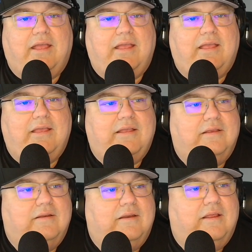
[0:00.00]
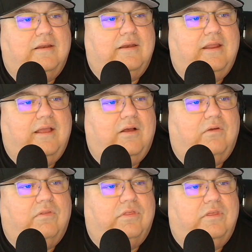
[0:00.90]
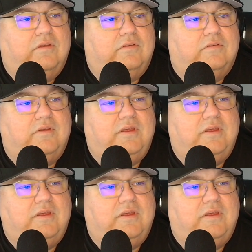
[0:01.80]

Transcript: and now this